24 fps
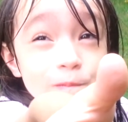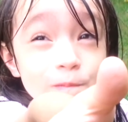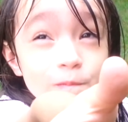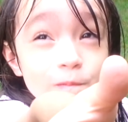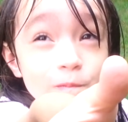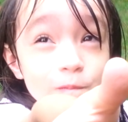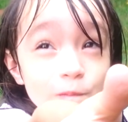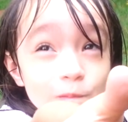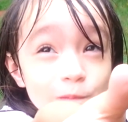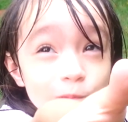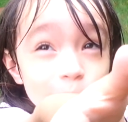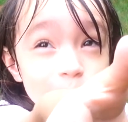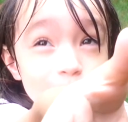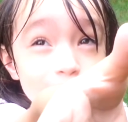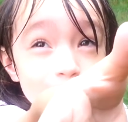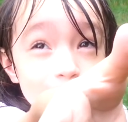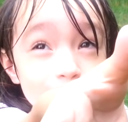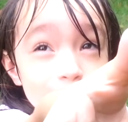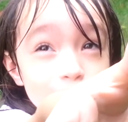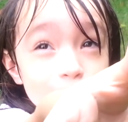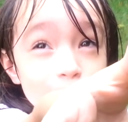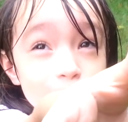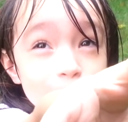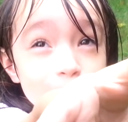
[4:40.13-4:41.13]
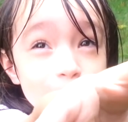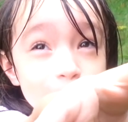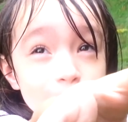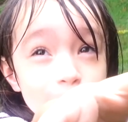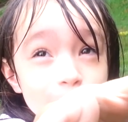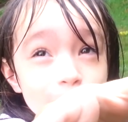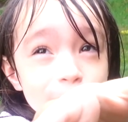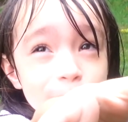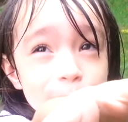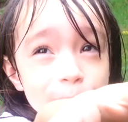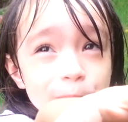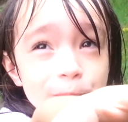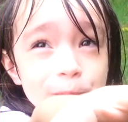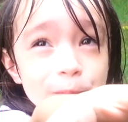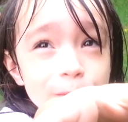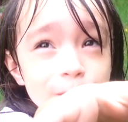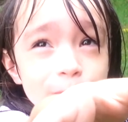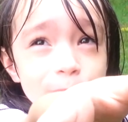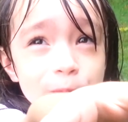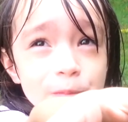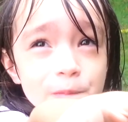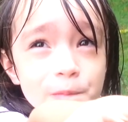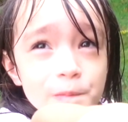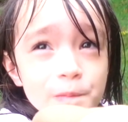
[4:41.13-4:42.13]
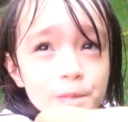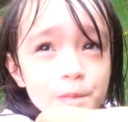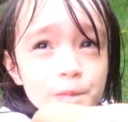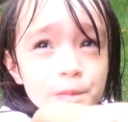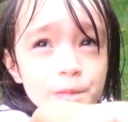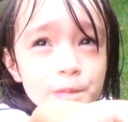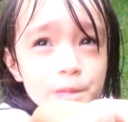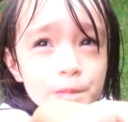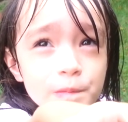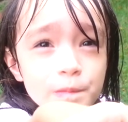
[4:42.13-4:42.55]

if I give you the camera, you're not going to do nothing with it.